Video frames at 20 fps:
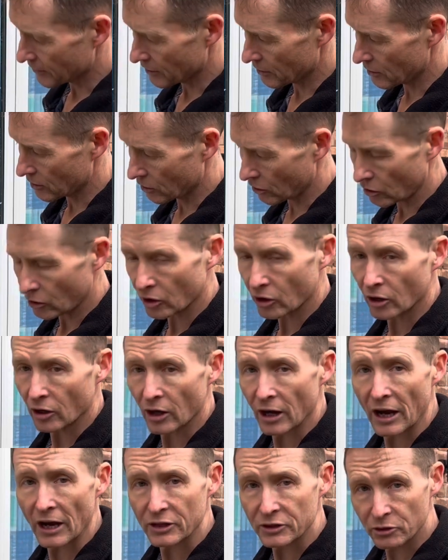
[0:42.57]
the
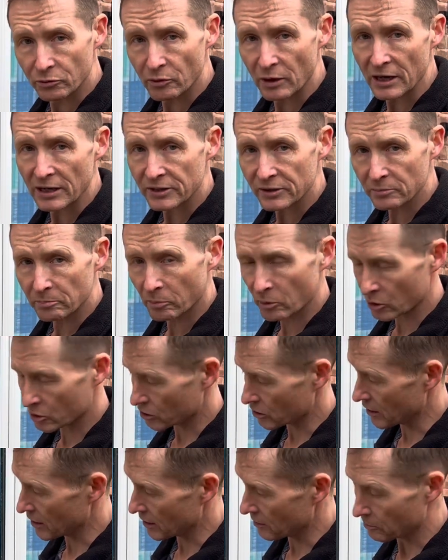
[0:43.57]
Edge range
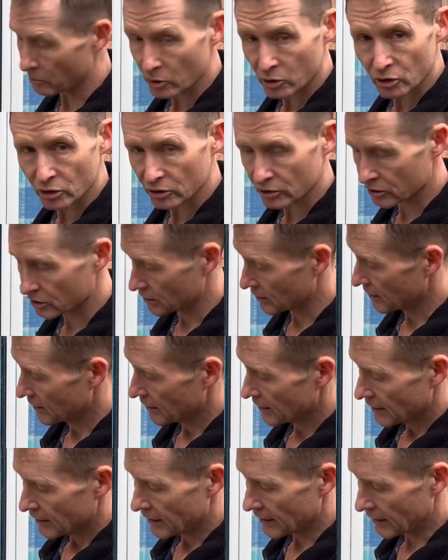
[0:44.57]
brushes,
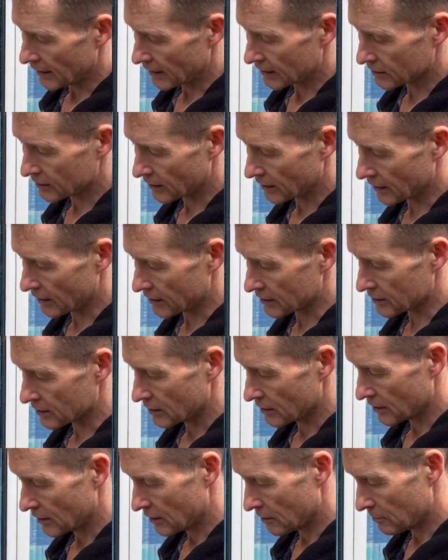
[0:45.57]
it actually has
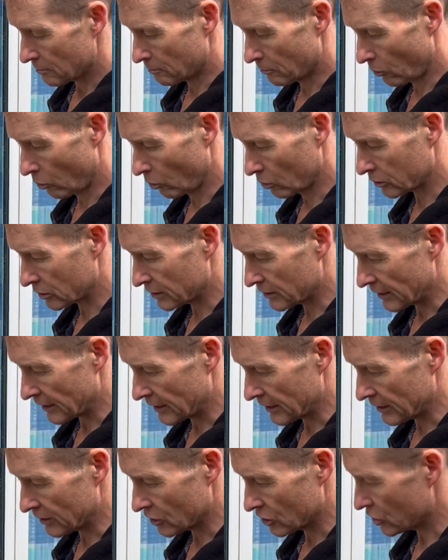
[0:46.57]
molded
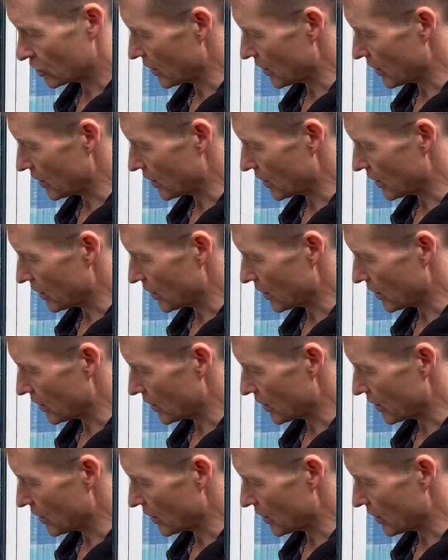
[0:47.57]
in